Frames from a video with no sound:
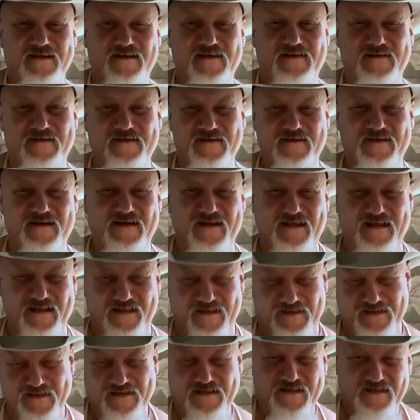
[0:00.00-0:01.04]
All
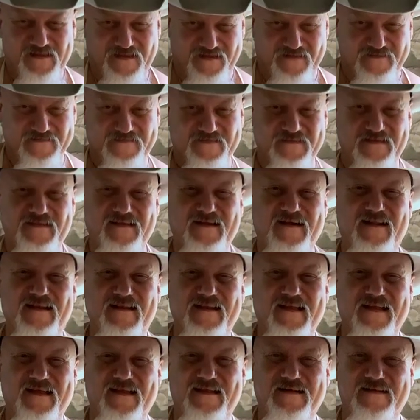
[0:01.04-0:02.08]
right, I'll see y'all
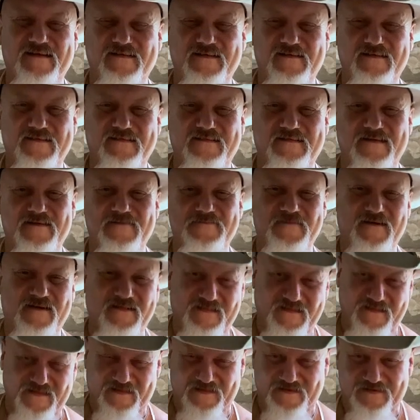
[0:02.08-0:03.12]
later. This is Chef
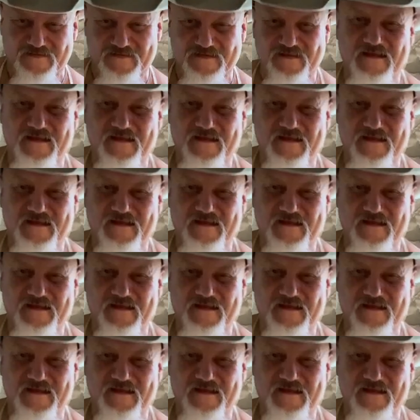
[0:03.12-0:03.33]
Martin.